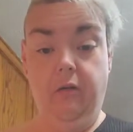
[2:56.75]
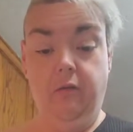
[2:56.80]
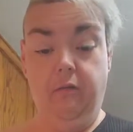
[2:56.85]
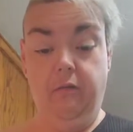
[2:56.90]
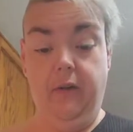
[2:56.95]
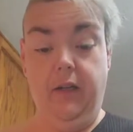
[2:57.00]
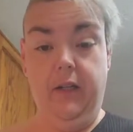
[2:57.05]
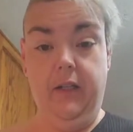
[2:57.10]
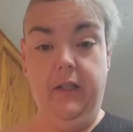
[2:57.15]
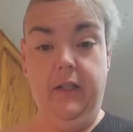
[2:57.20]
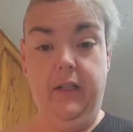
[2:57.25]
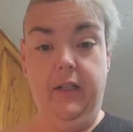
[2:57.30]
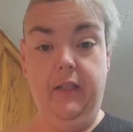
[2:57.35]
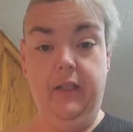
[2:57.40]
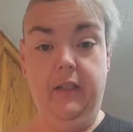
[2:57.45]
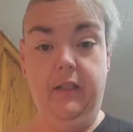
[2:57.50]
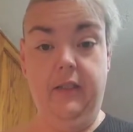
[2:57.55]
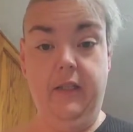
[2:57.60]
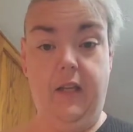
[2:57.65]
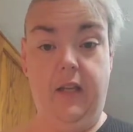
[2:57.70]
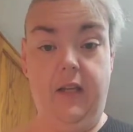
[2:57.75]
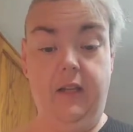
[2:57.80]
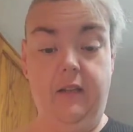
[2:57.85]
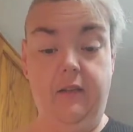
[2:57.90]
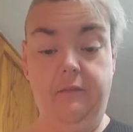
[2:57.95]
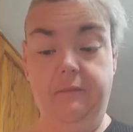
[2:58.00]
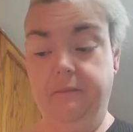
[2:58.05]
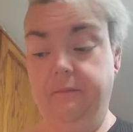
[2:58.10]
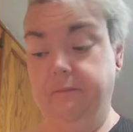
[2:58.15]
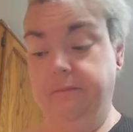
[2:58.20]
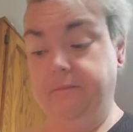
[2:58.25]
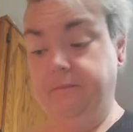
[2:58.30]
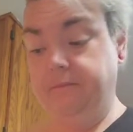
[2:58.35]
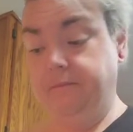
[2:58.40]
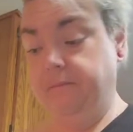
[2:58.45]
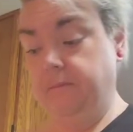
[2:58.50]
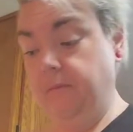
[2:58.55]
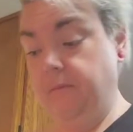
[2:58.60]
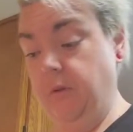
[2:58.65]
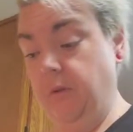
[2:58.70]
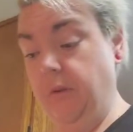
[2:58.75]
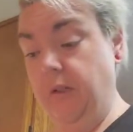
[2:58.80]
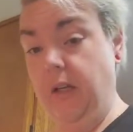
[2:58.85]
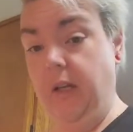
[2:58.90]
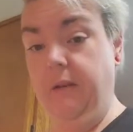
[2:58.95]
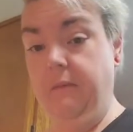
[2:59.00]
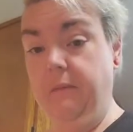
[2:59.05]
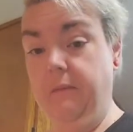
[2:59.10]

right inside, okay?